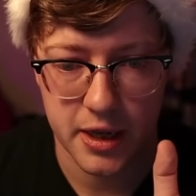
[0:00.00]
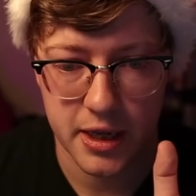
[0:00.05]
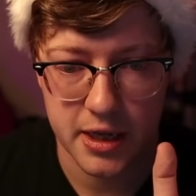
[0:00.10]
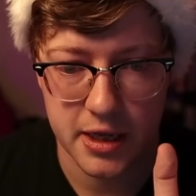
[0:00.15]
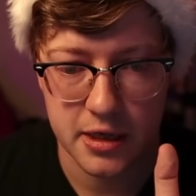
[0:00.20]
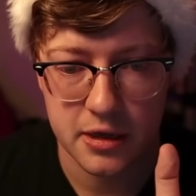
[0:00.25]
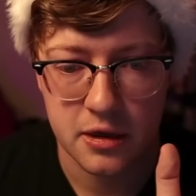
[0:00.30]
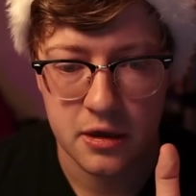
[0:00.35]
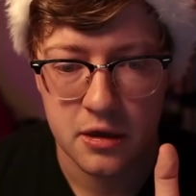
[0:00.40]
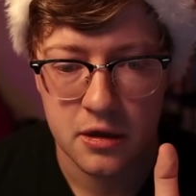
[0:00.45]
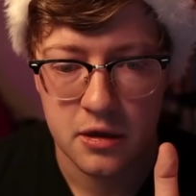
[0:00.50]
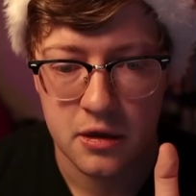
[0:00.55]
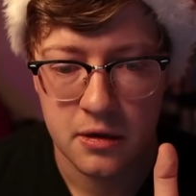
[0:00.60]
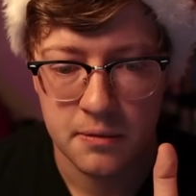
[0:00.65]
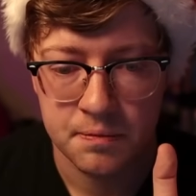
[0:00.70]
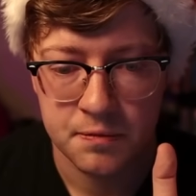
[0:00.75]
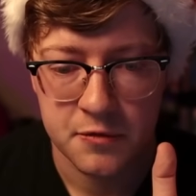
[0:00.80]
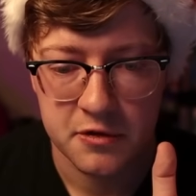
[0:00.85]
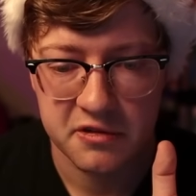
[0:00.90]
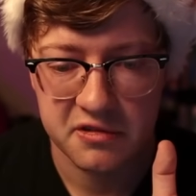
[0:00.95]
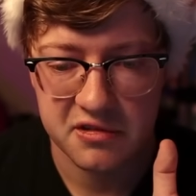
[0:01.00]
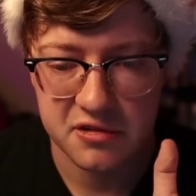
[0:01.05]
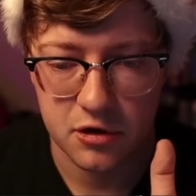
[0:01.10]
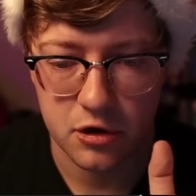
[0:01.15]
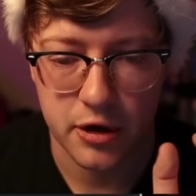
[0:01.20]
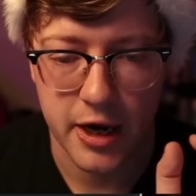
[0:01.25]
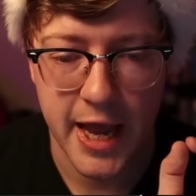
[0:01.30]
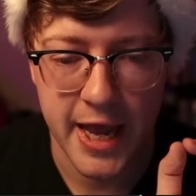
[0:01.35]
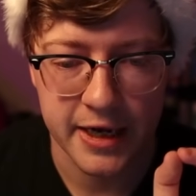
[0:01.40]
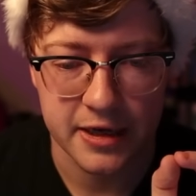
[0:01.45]
a
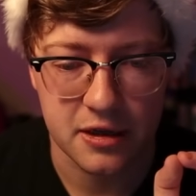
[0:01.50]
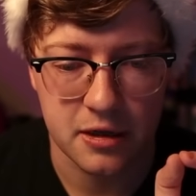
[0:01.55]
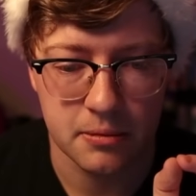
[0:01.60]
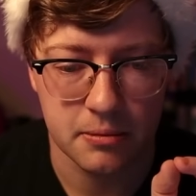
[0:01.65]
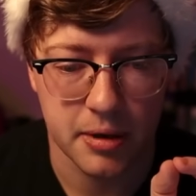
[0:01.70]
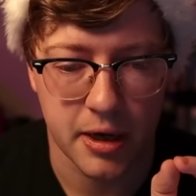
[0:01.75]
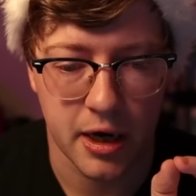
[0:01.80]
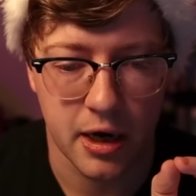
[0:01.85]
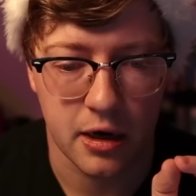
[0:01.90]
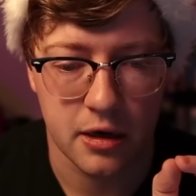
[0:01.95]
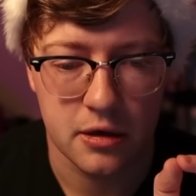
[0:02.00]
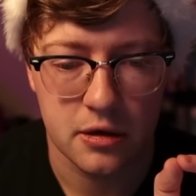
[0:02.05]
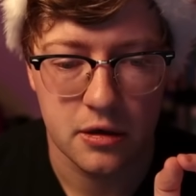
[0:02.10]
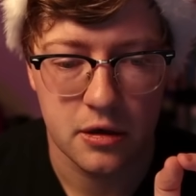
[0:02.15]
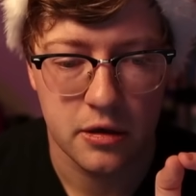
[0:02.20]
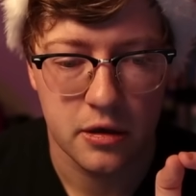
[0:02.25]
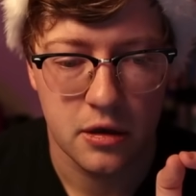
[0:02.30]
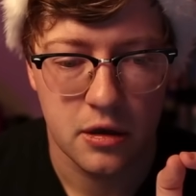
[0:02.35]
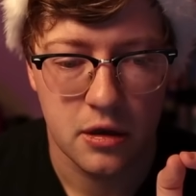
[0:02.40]
stir end compare.